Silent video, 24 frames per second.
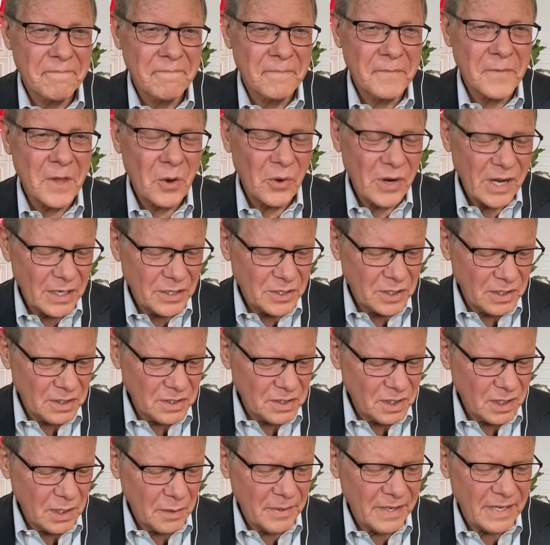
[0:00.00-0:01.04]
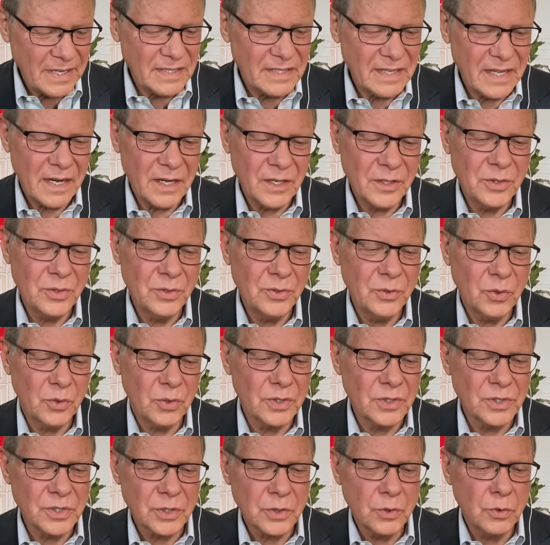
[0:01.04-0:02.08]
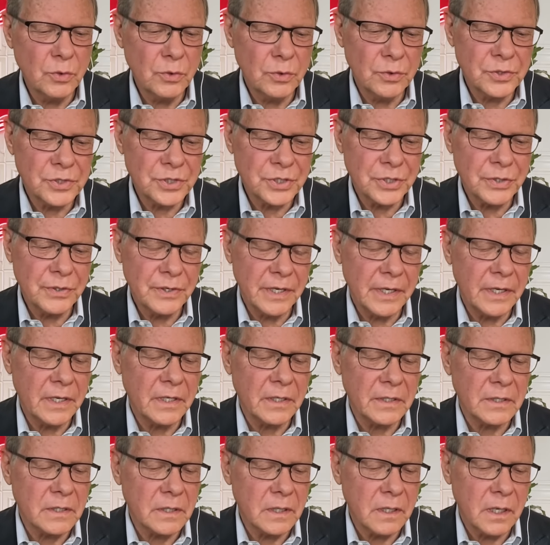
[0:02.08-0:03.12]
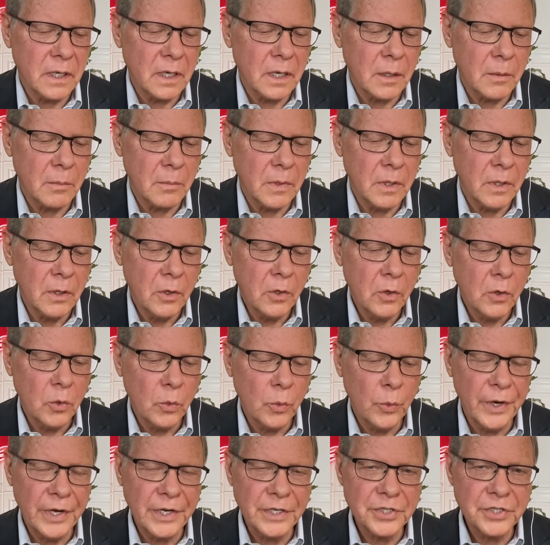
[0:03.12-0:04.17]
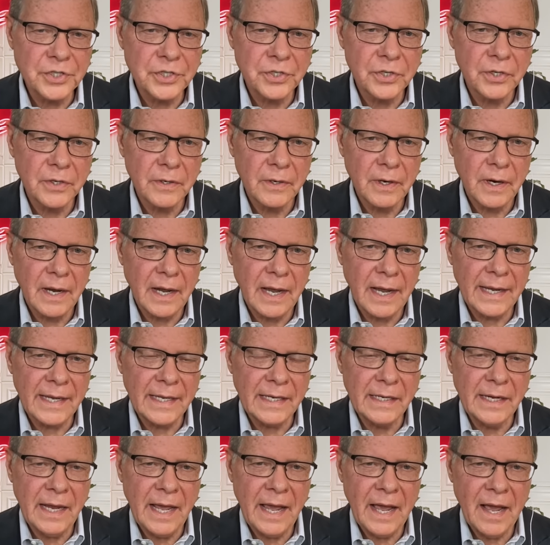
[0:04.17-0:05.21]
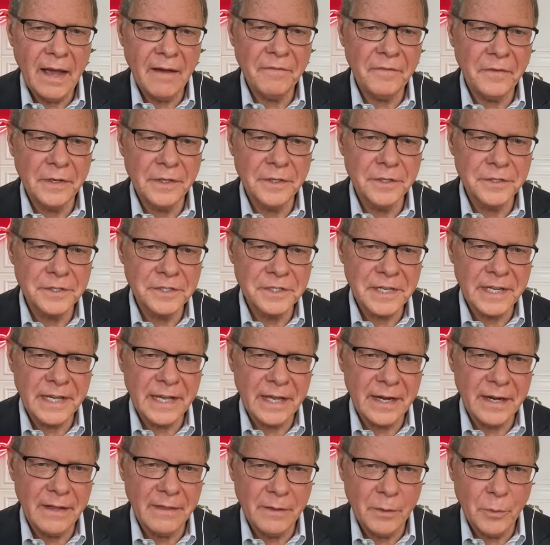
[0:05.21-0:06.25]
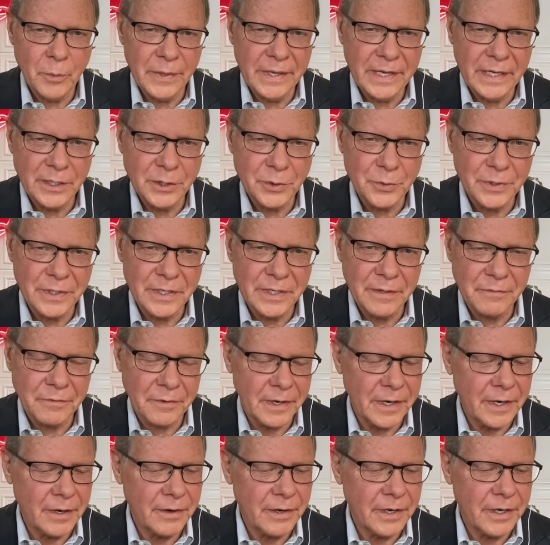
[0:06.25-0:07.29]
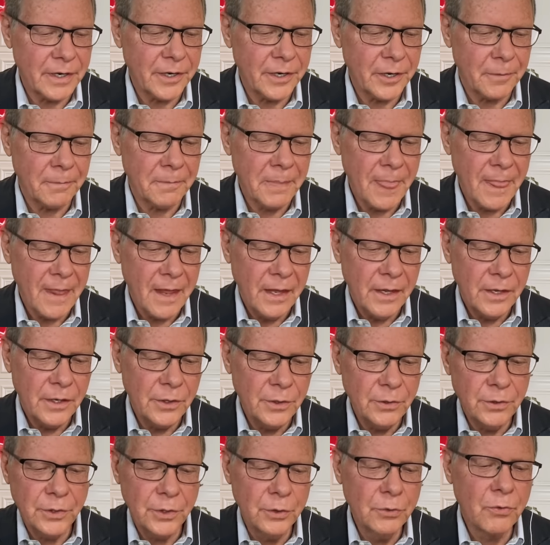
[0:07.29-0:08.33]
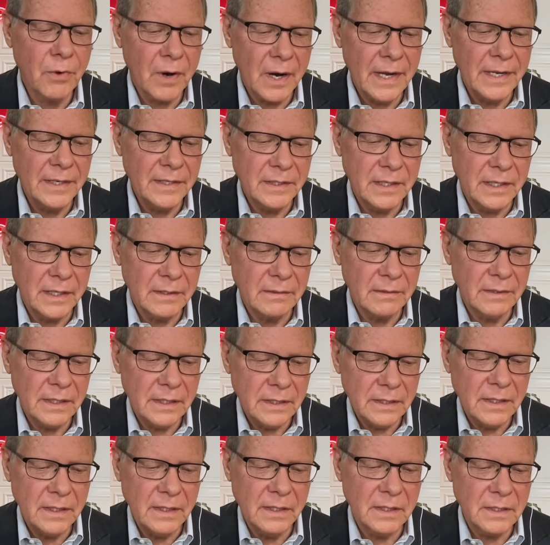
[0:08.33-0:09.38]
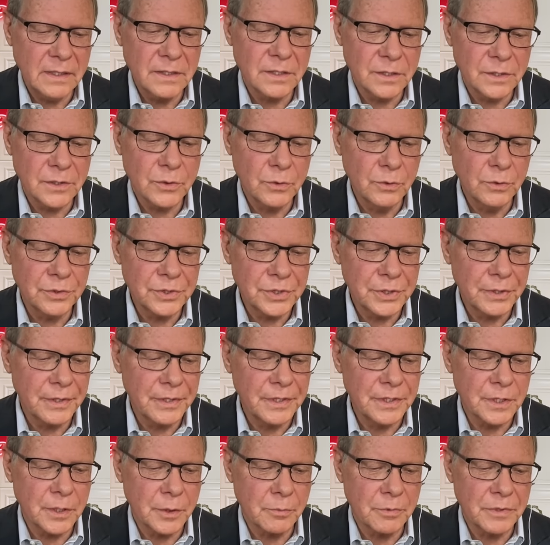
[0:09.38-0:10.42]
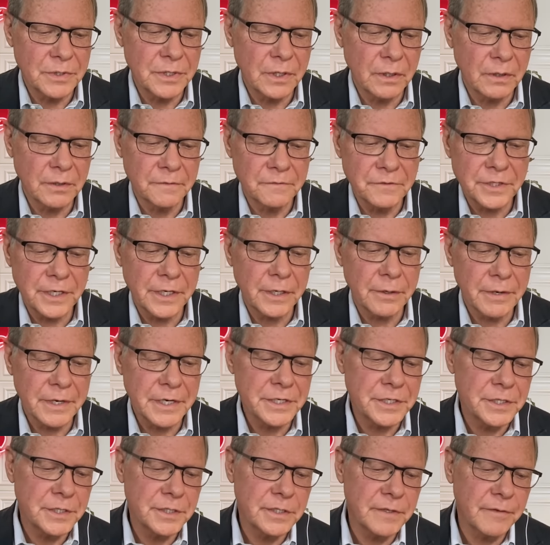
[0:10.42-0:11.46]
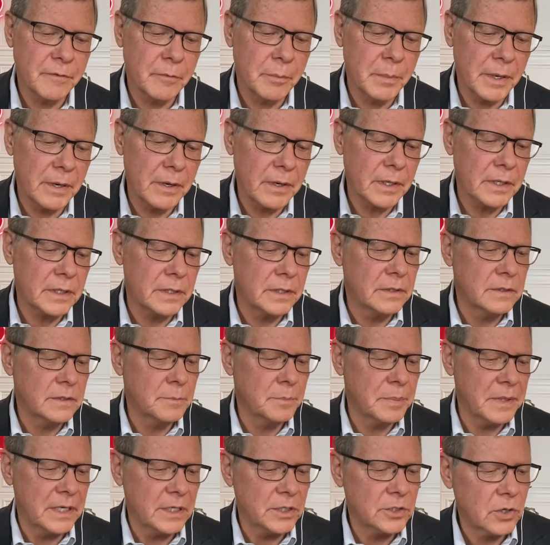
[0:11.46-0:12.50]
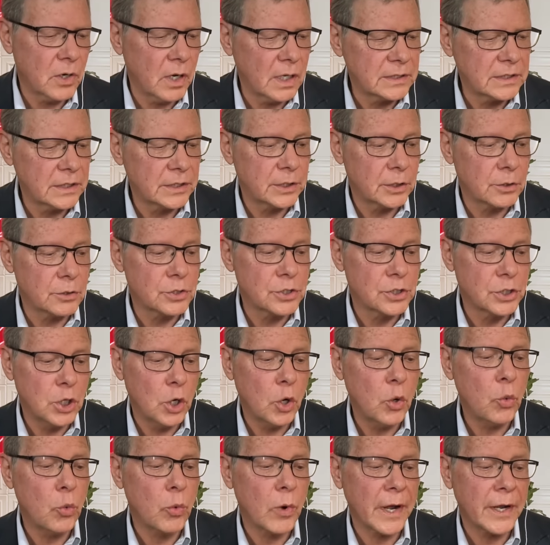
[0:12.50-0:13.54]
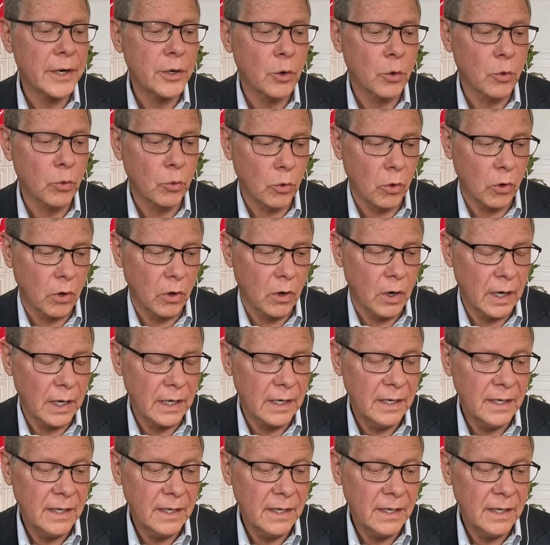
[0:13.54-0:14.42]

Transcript: Okay, so let's talk about his attitude towards school shootings, um, which I can half understand, and then we get to a different area here. You you write that he thinks the school shootings are the result of generations of Americans being taught that there is no right or wrong,